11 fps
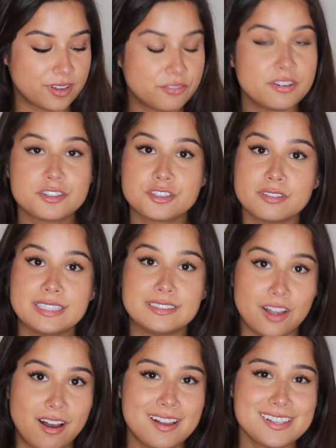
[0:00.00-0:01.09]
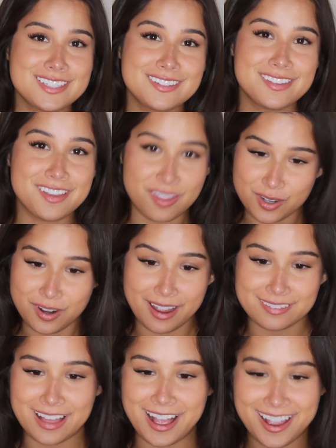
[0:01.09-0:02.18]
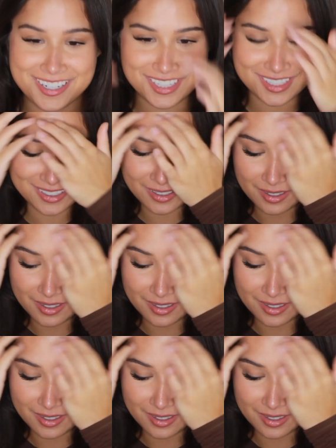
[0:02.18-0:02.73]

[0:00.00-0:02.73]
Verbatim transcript: officially lost the other eyelash.